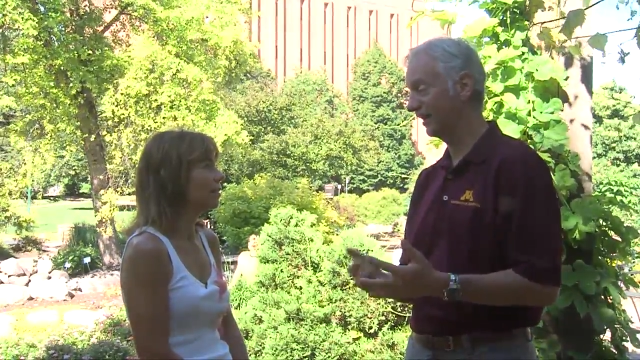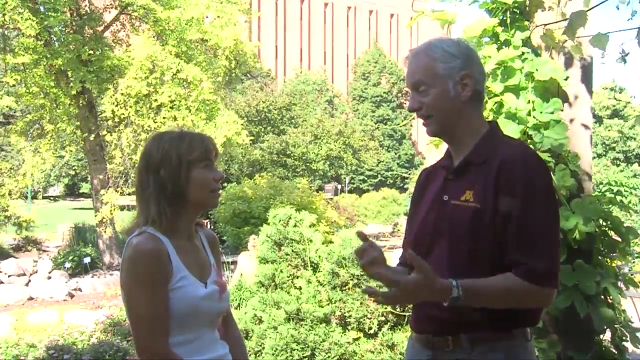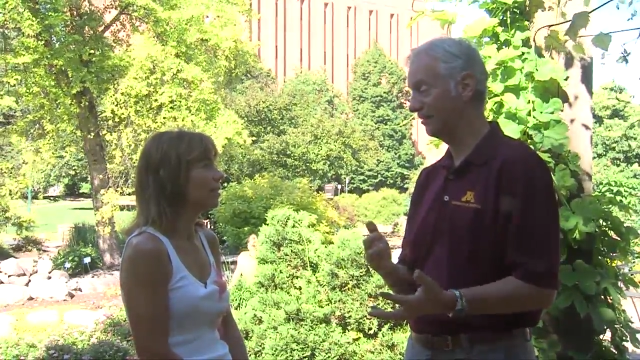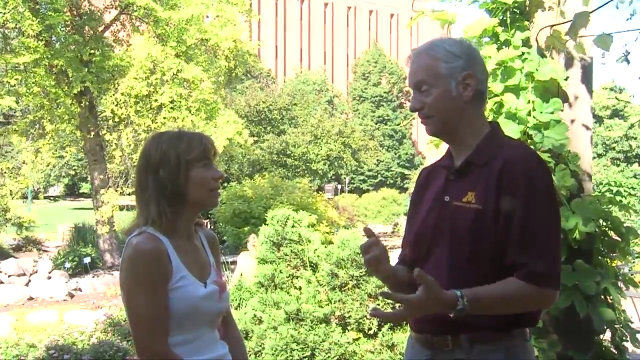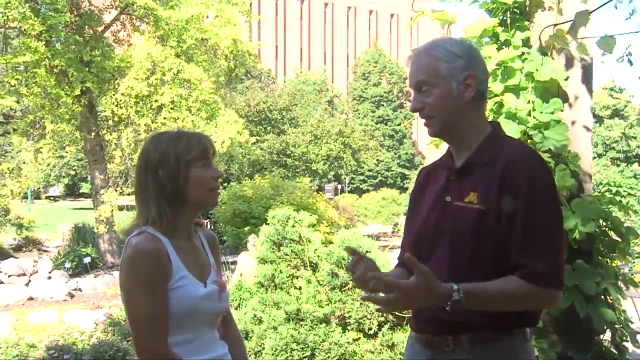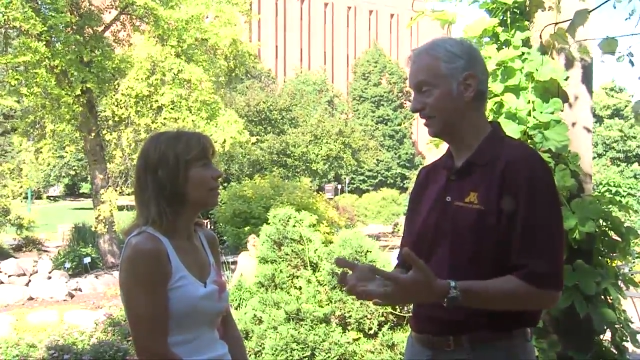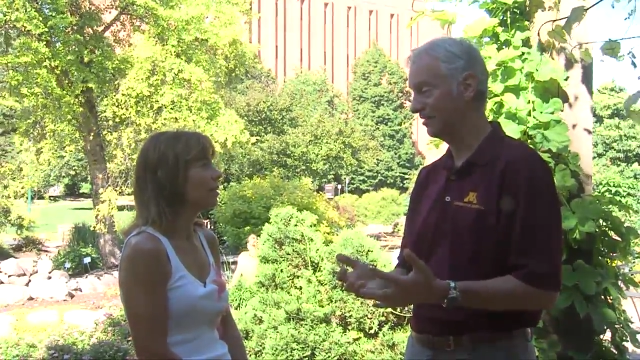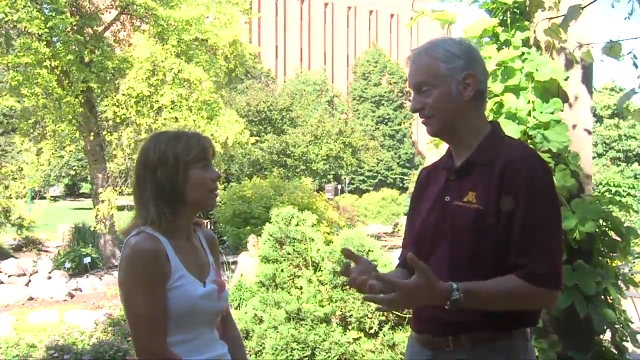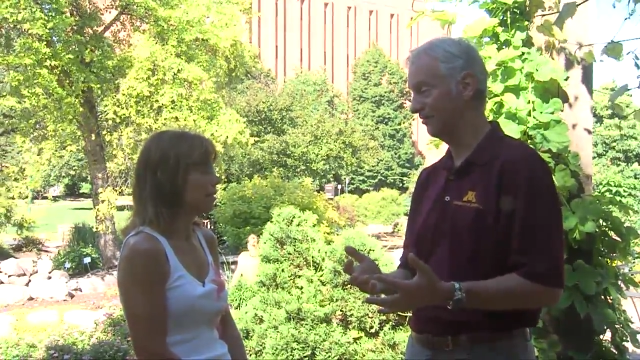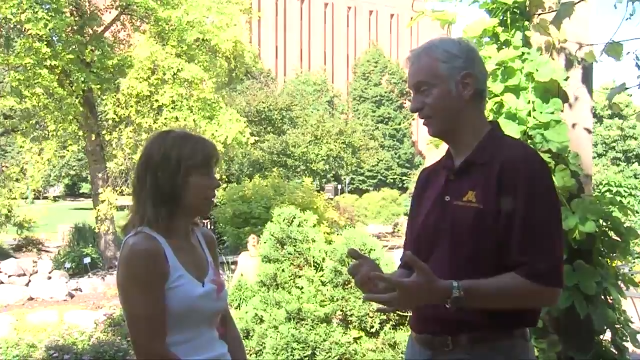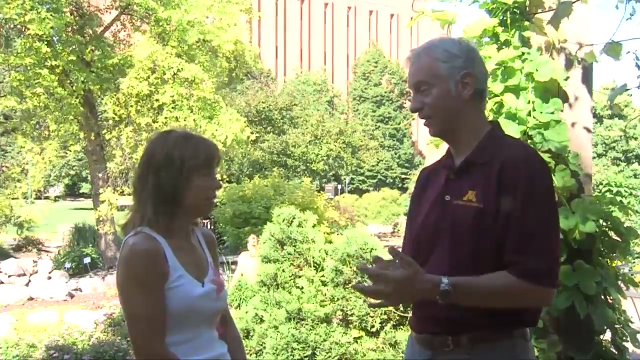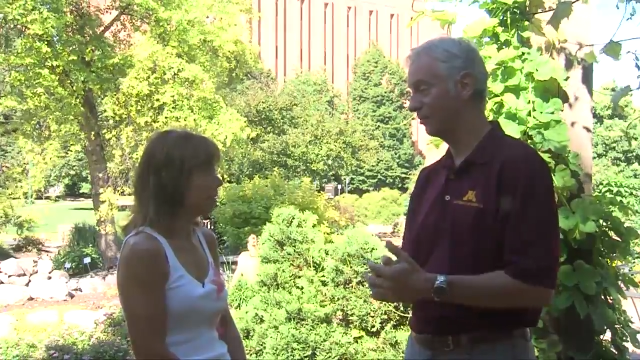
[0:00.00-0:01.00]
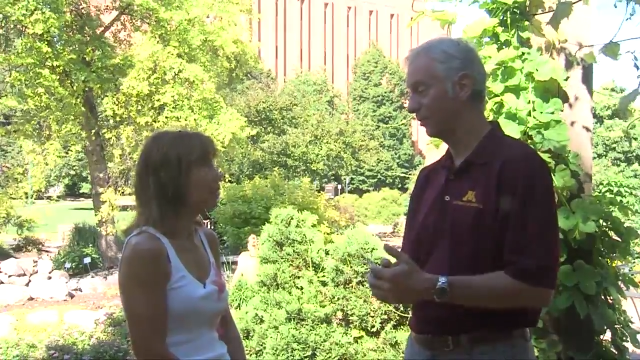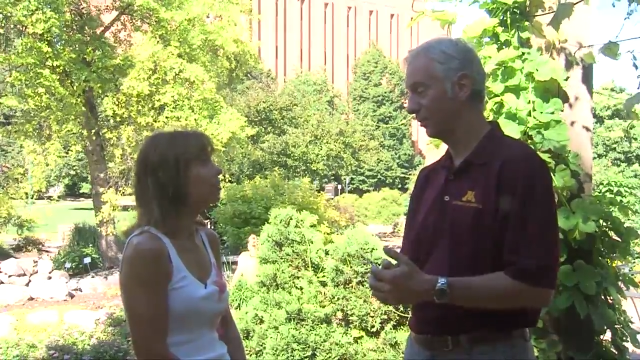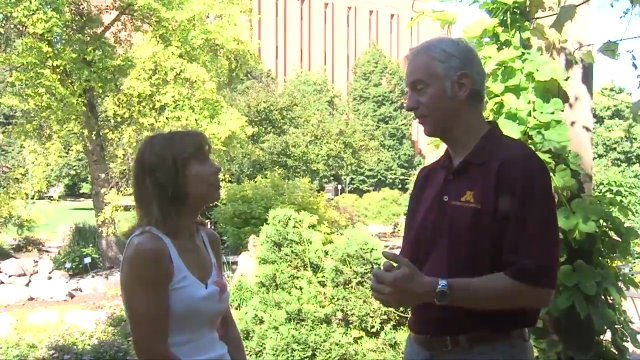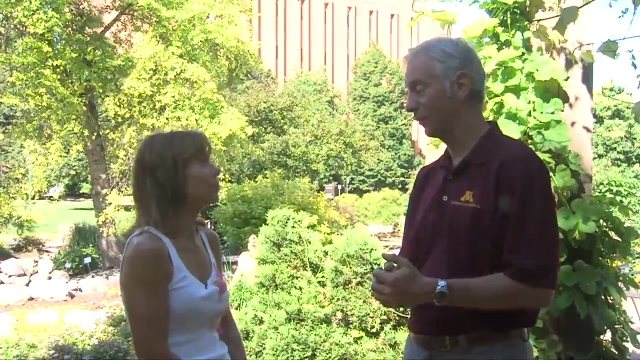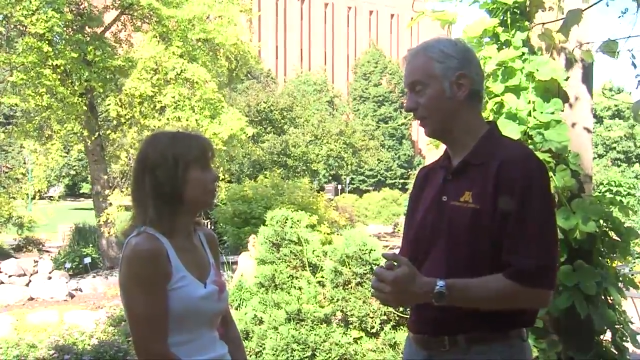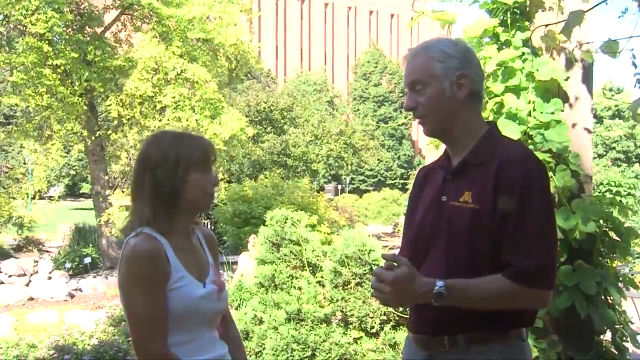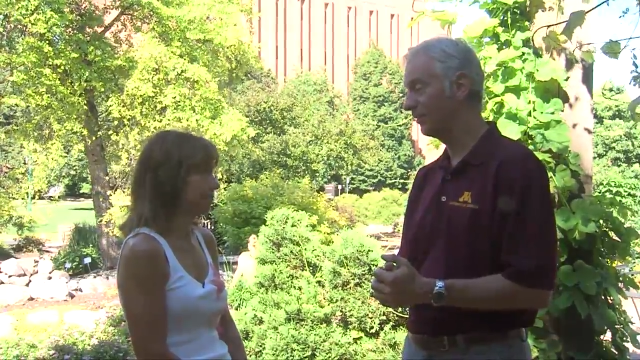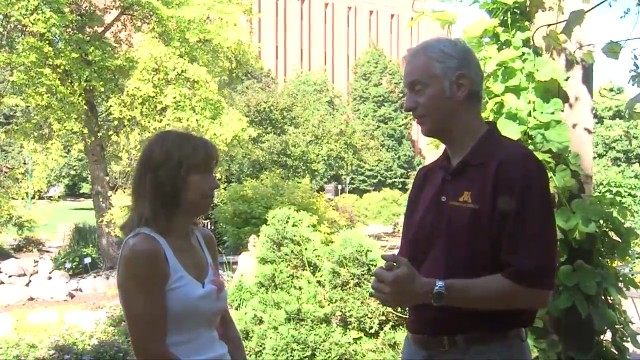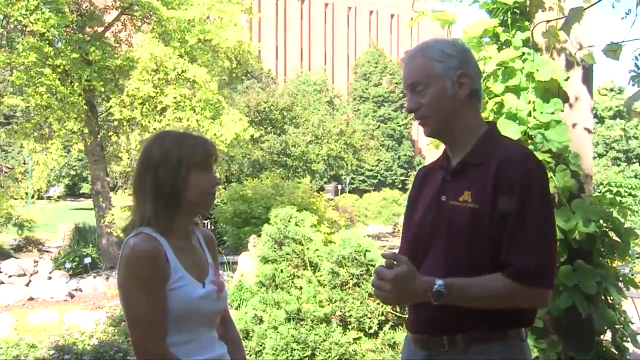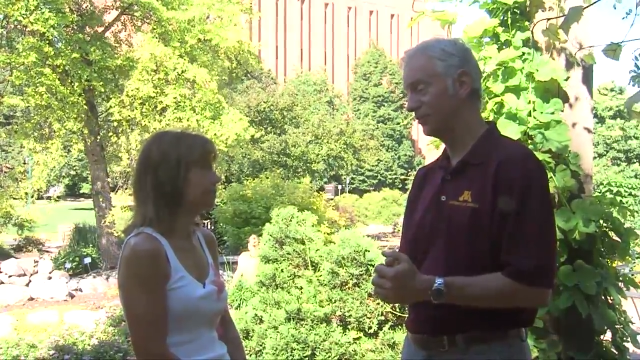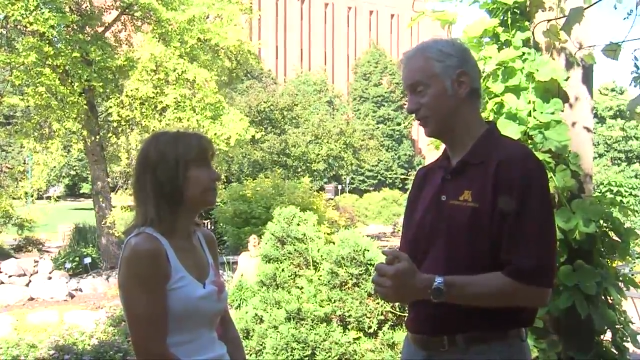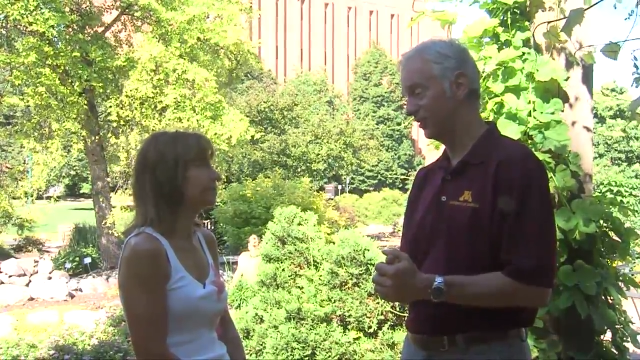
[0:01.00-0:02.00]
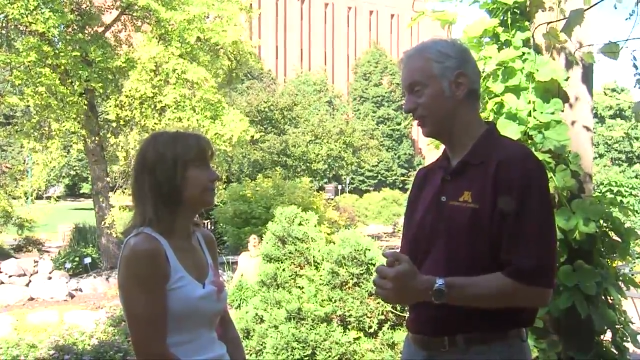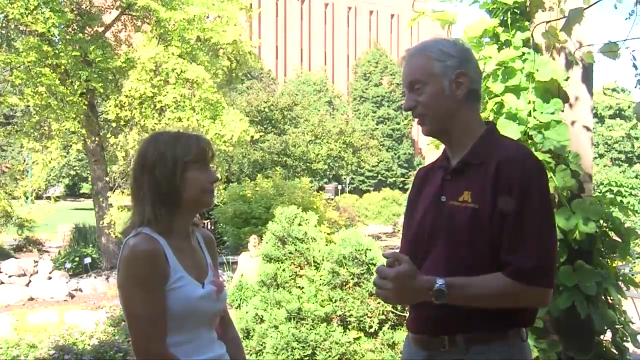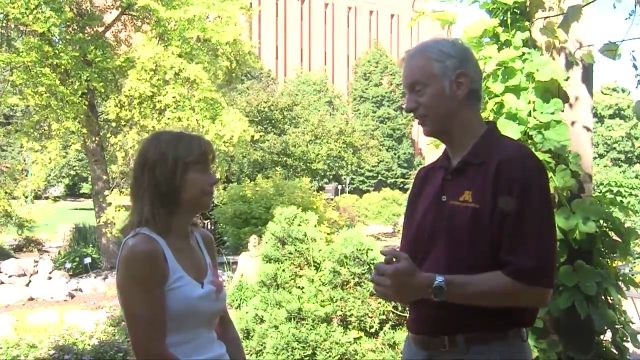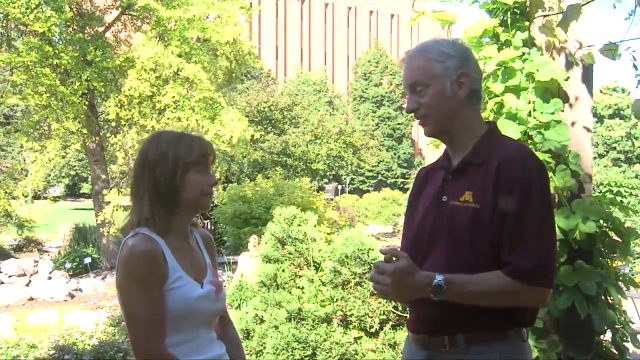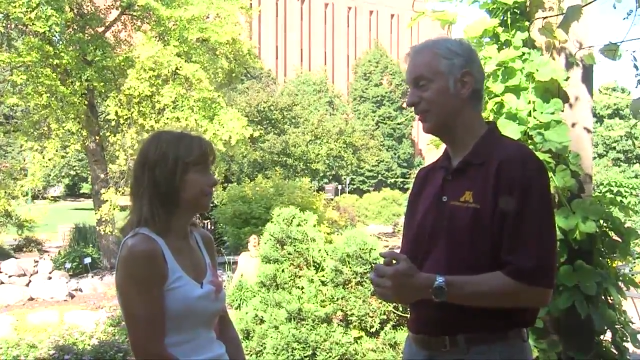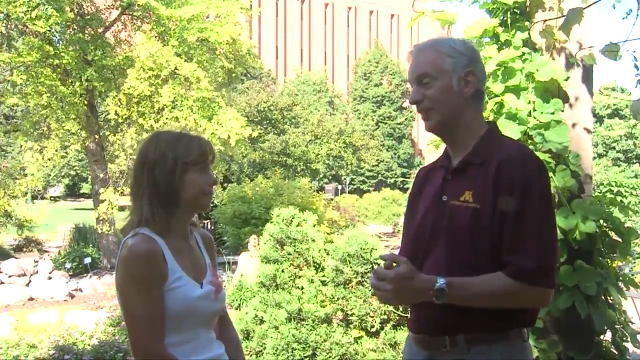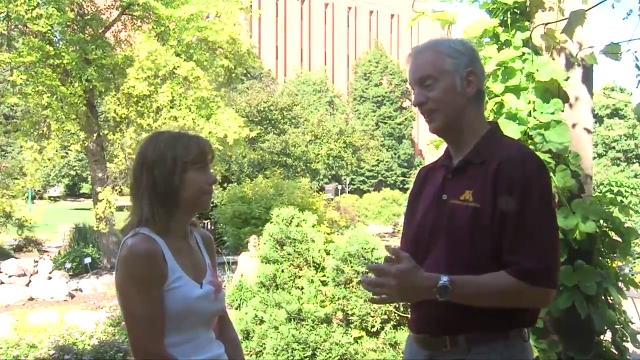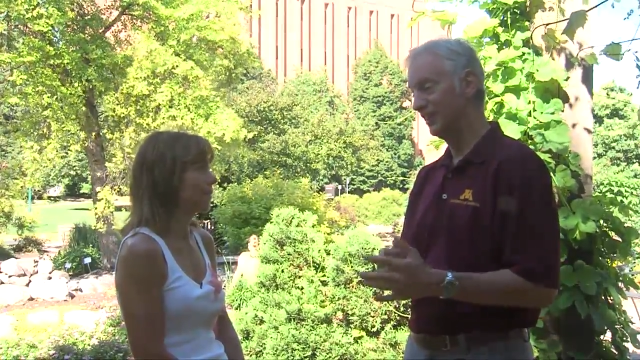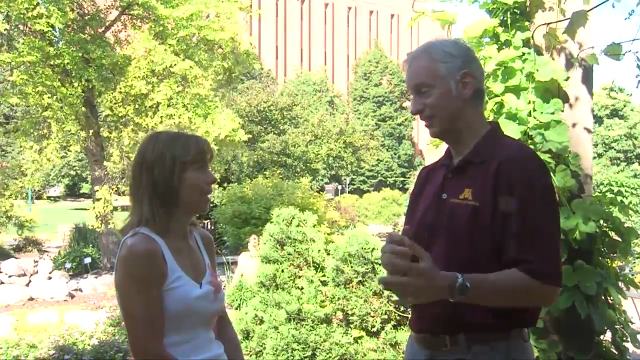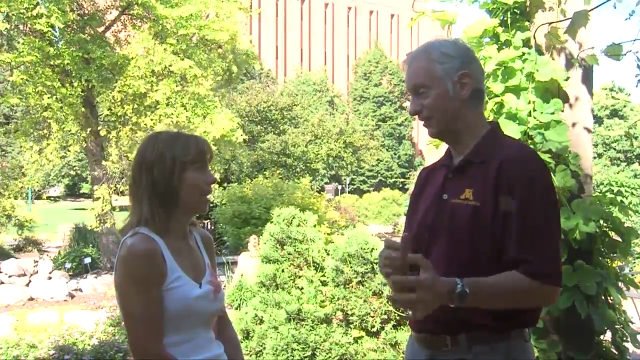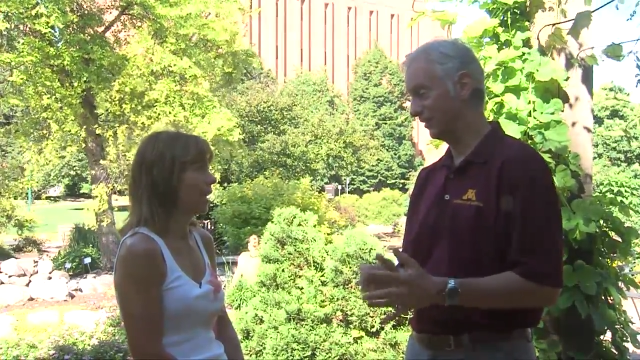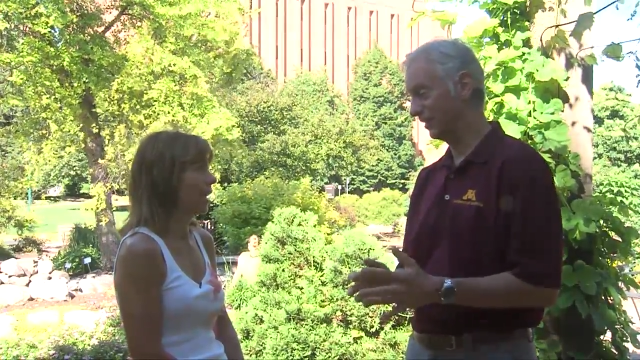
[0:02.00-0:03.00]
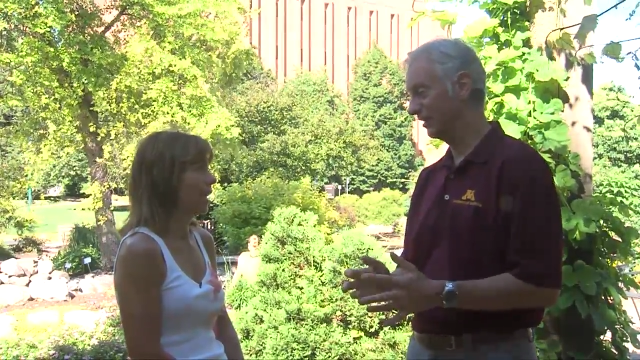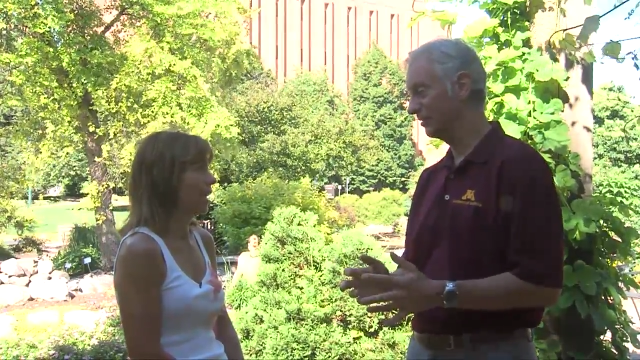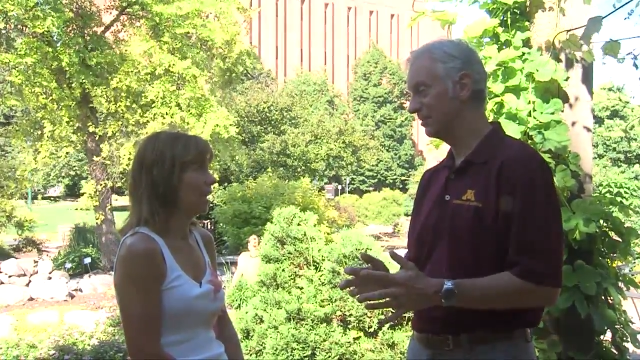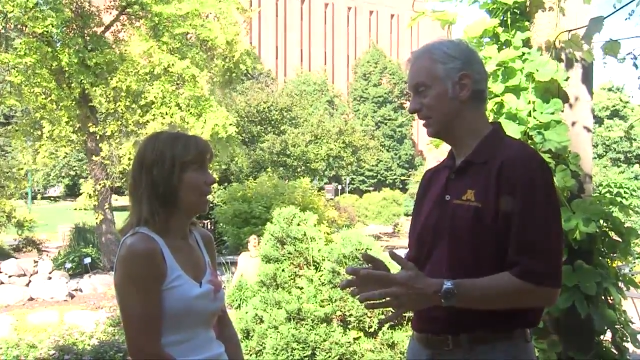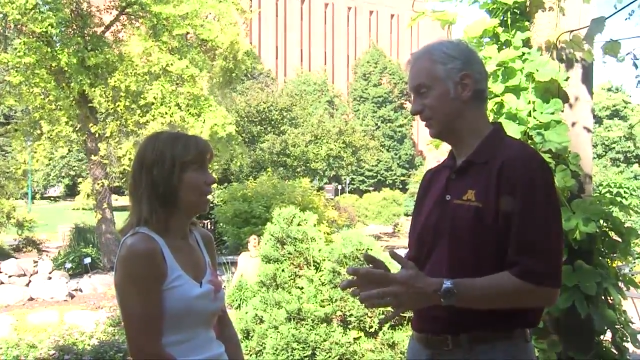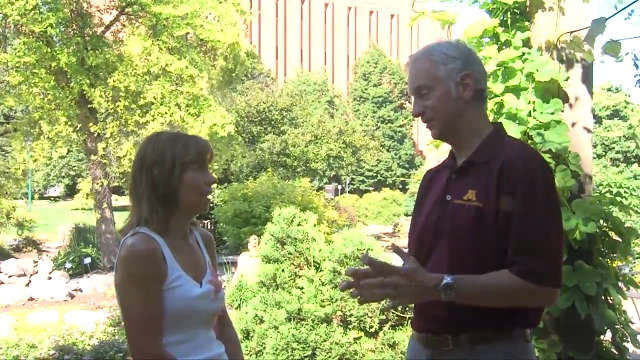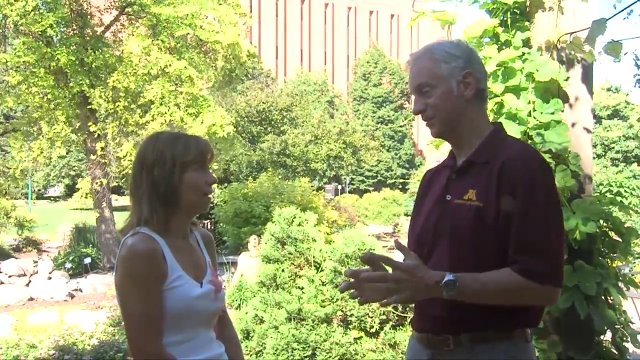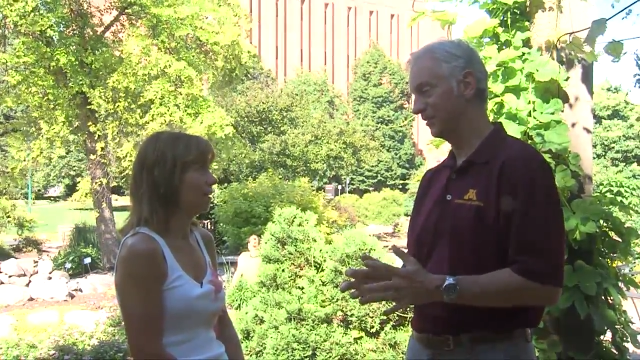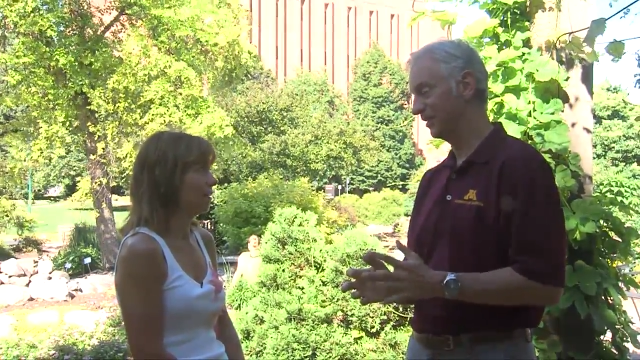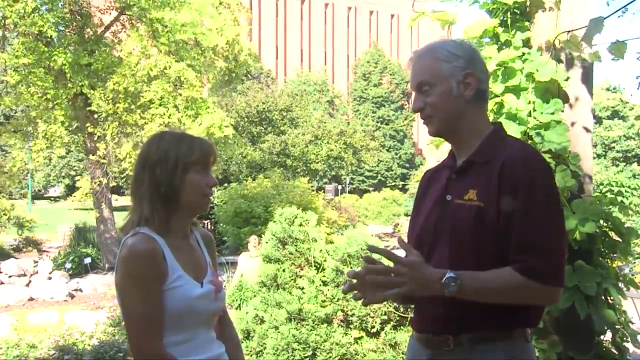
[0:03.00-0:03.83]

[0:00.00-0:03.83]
That can be variable with the weather. This year it's definitely going to be early